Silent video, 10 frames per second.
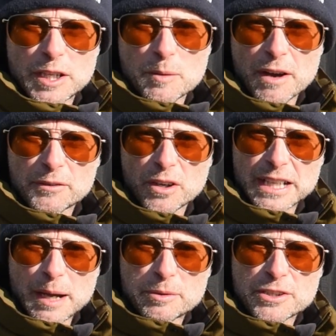I might have got a
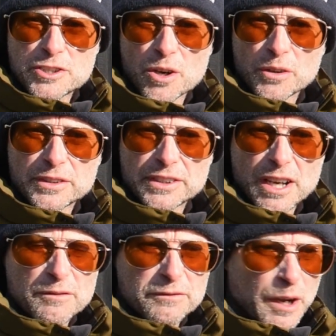couple of shots
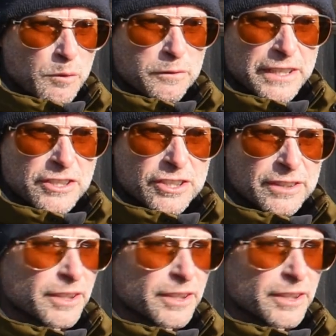of goldfinches